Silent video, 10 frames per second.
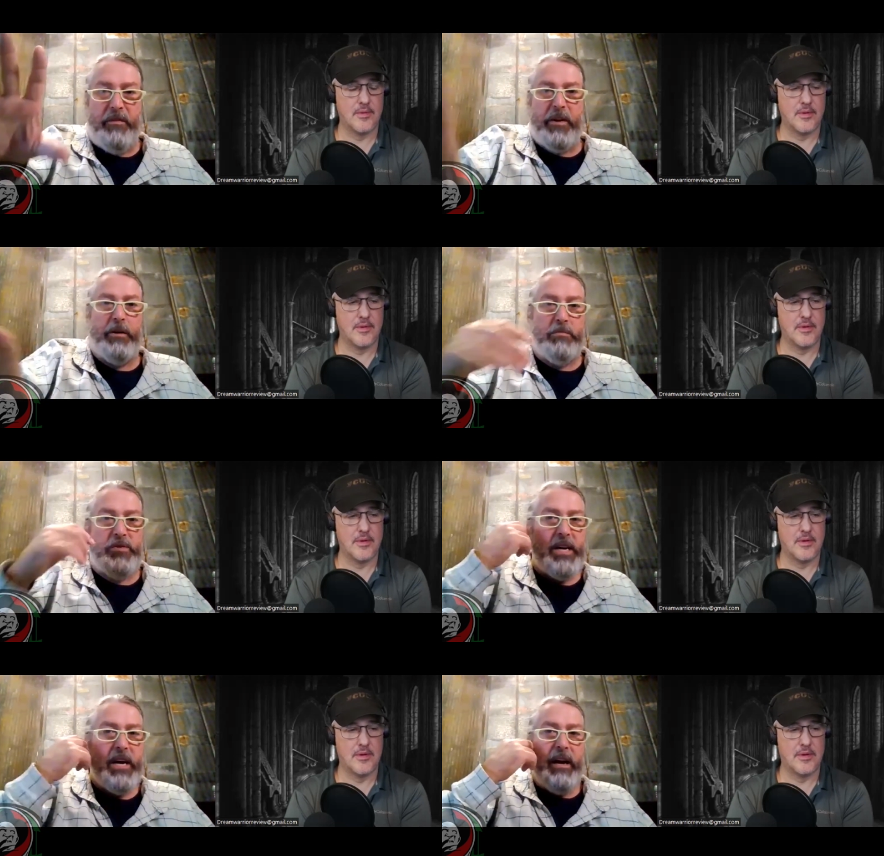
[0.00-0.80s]

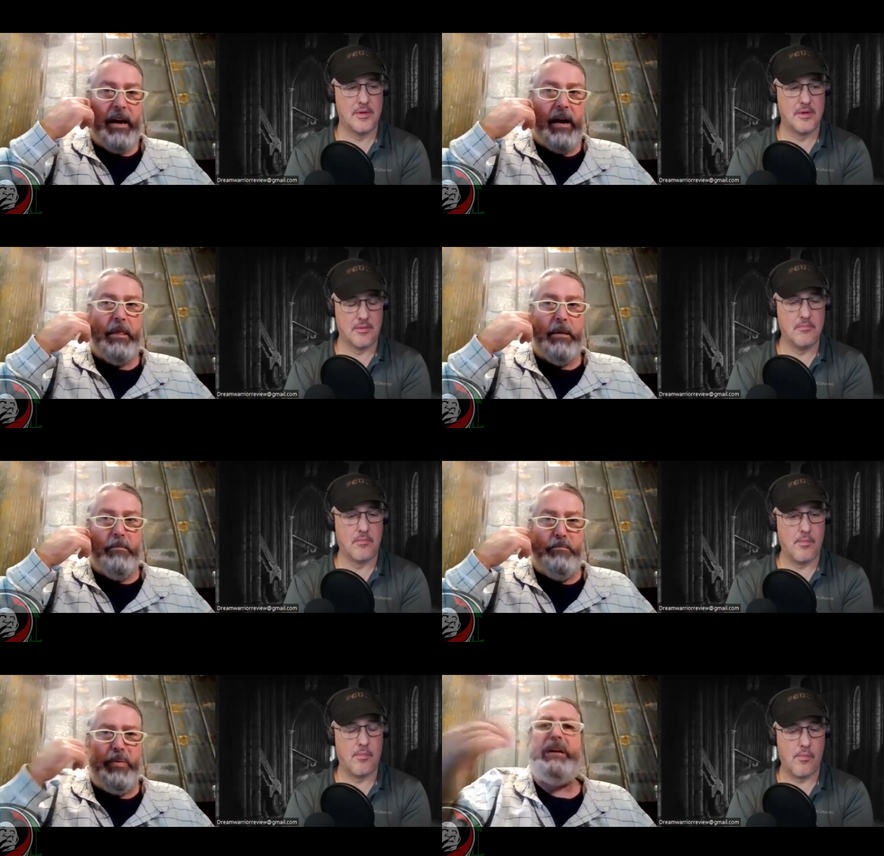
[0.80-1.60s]
Speaker 1: films, uh,
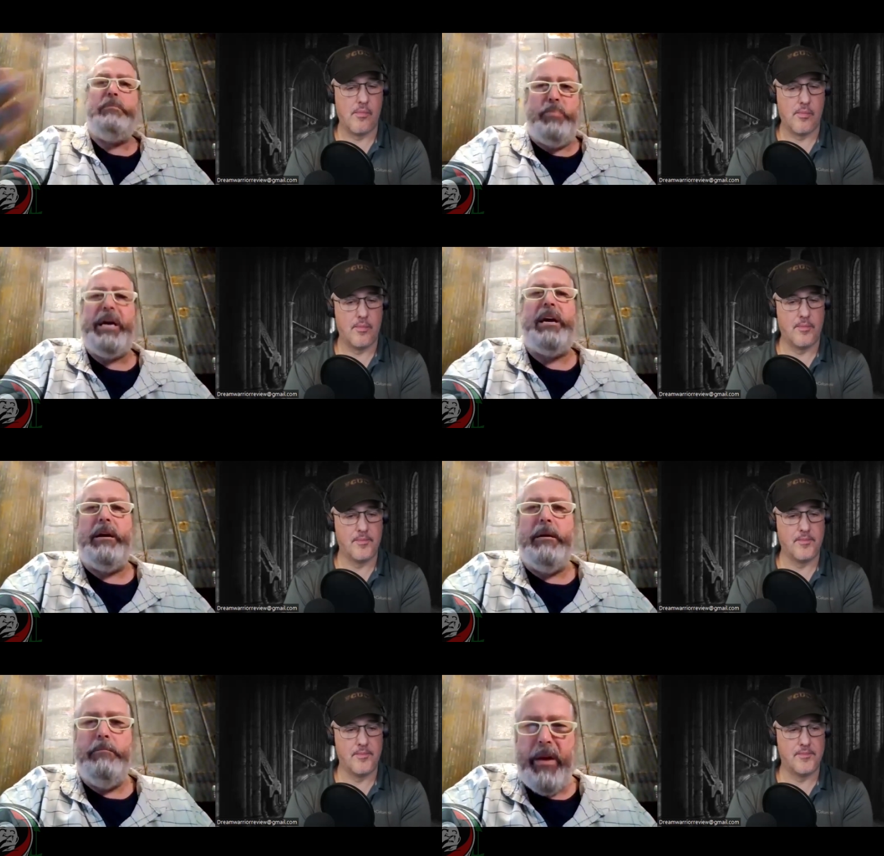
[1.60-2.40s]
B
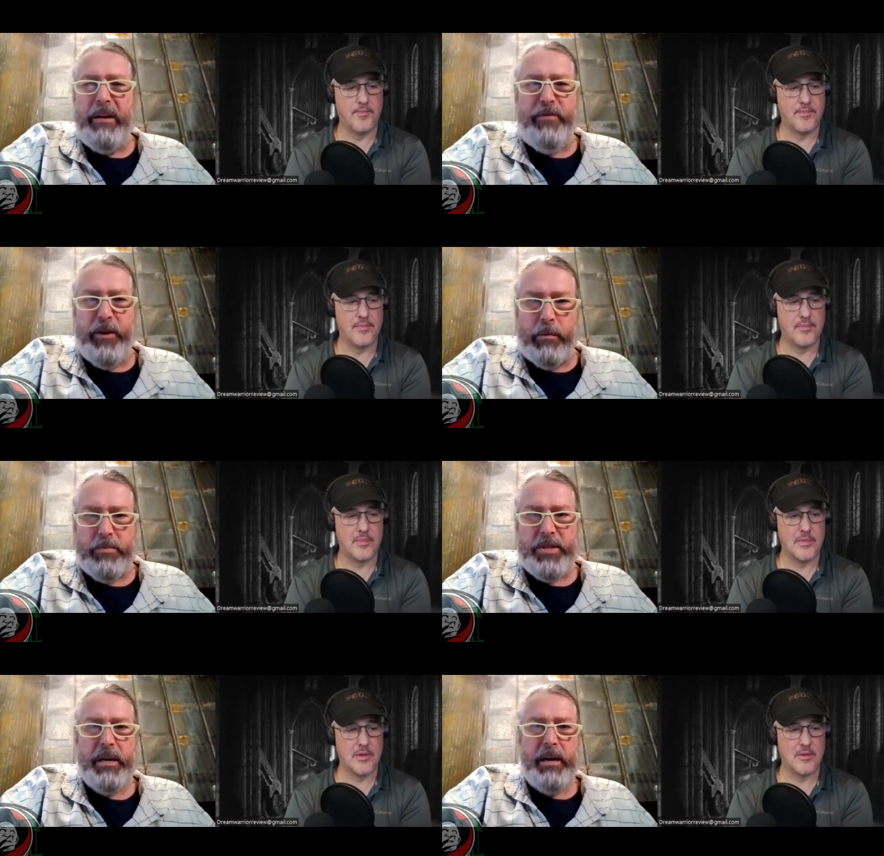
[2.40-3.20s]
B B
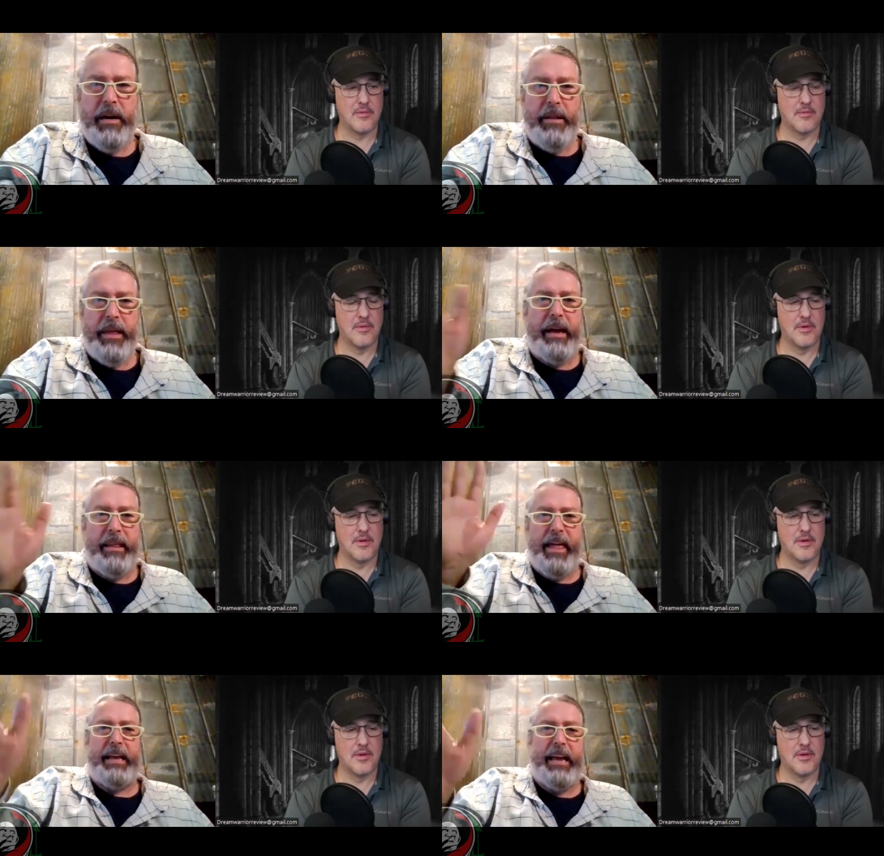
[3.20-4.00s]
films
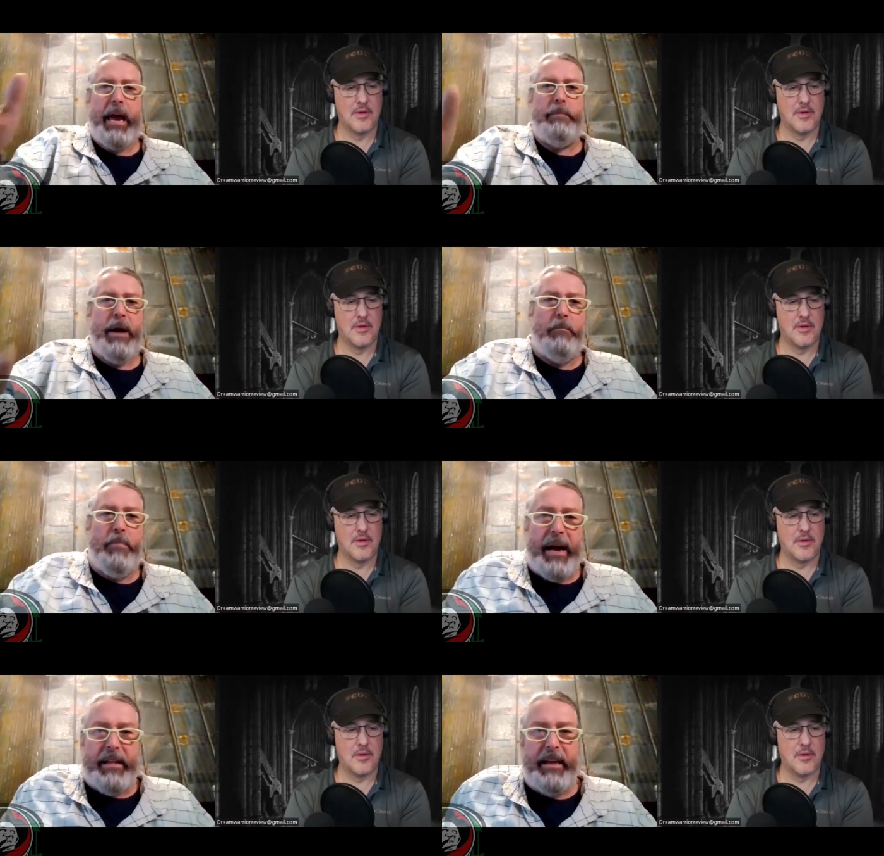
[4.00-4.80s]
that that came out
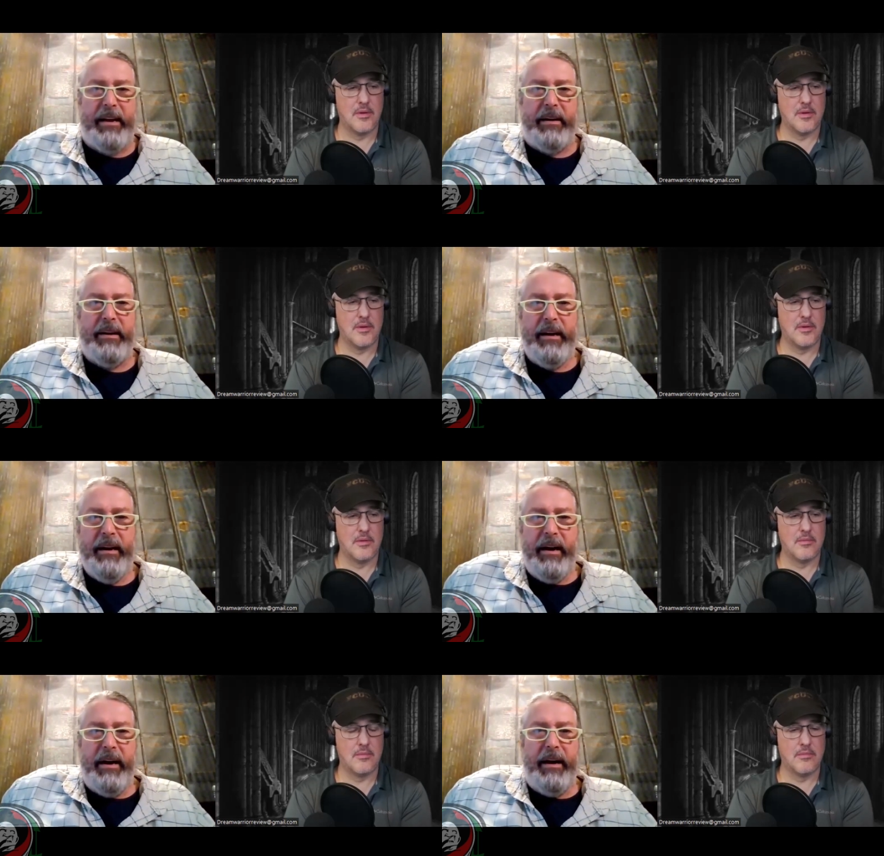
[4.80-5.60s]
back then.
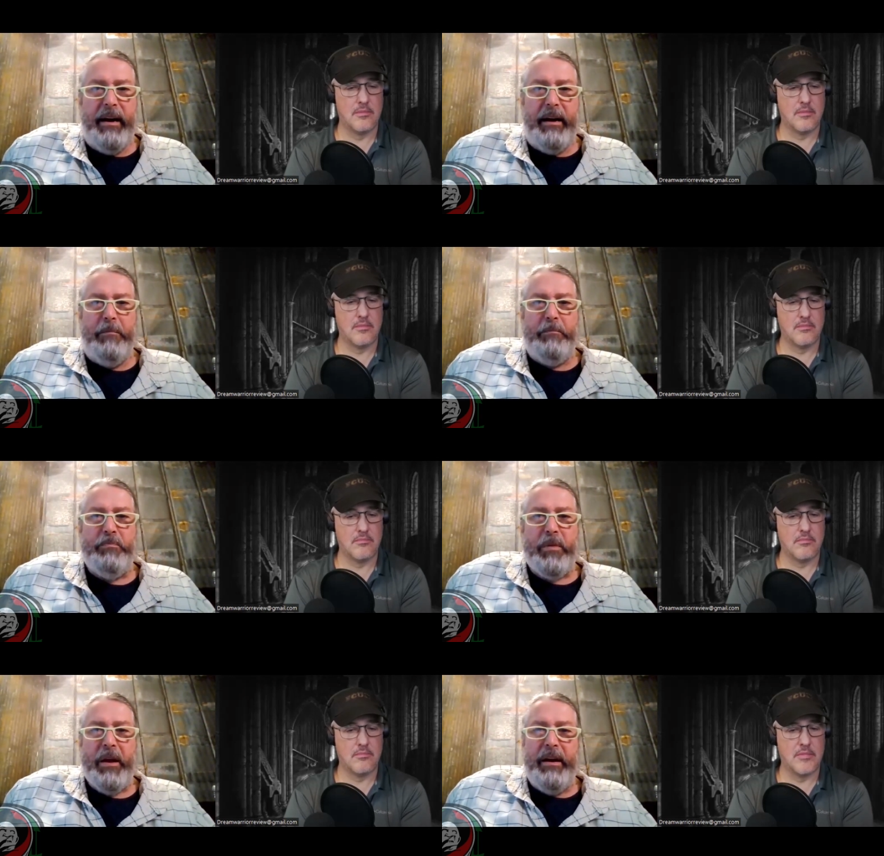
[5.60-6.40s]

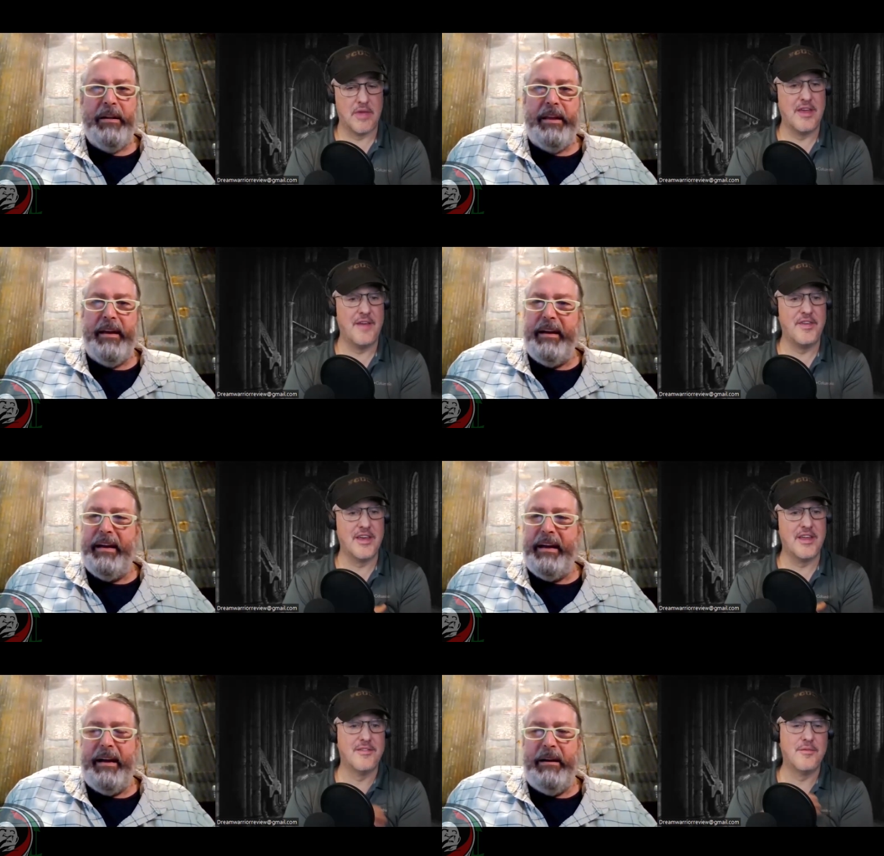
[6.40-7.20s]
Speaker 2: Um, and you have to
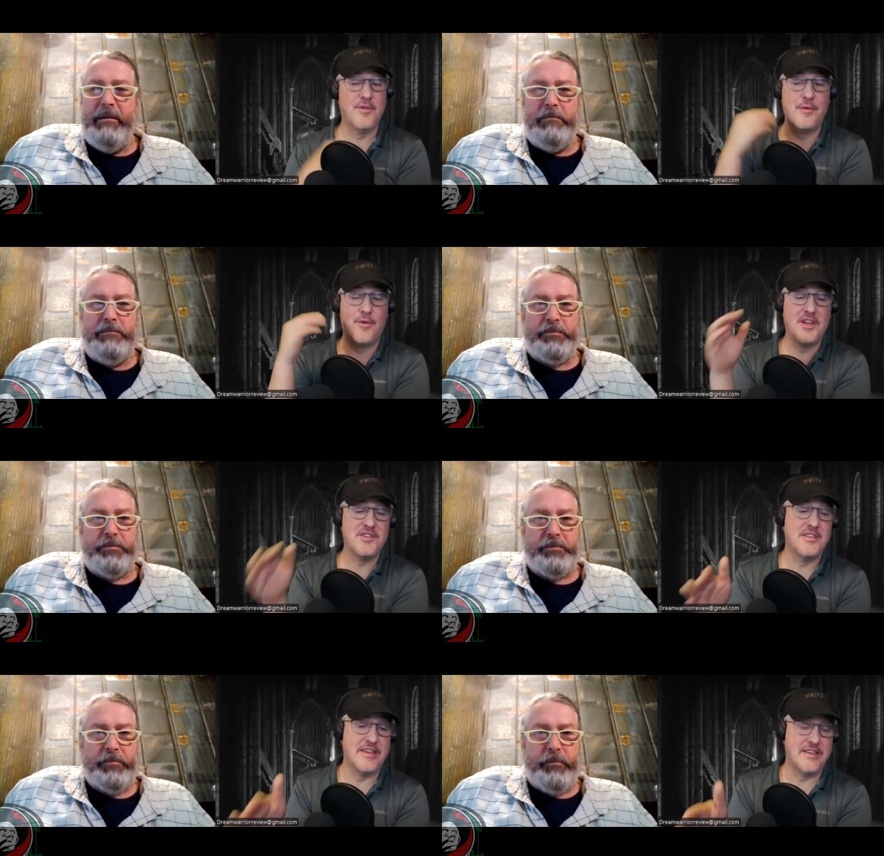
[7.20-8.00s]
get when you
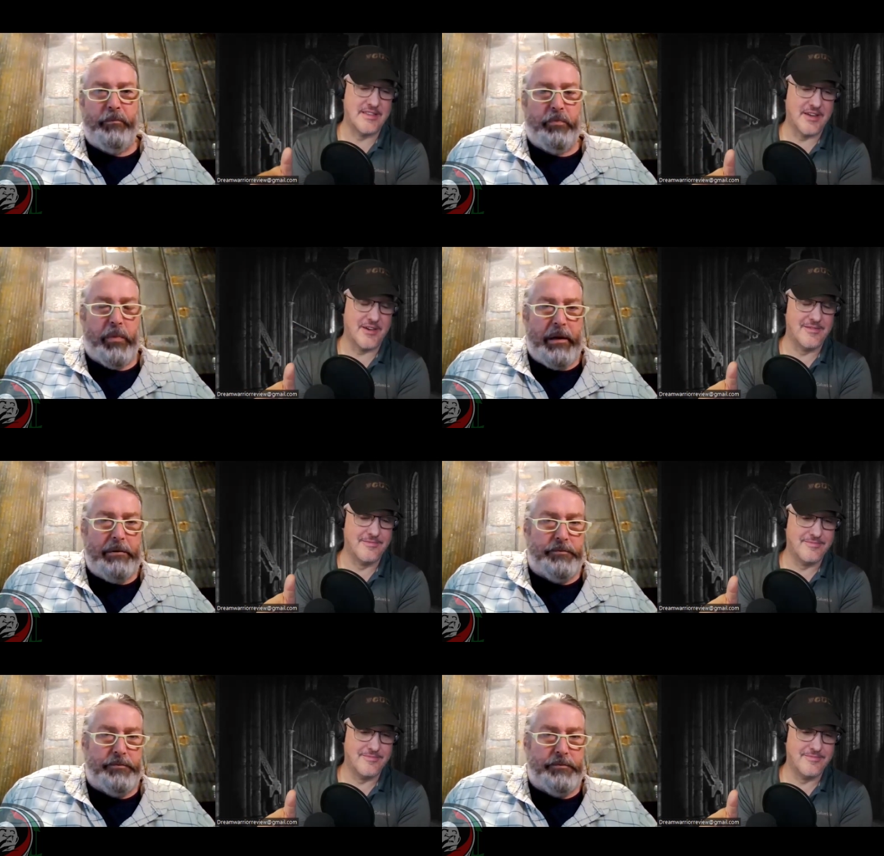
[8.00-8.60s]
watch these though,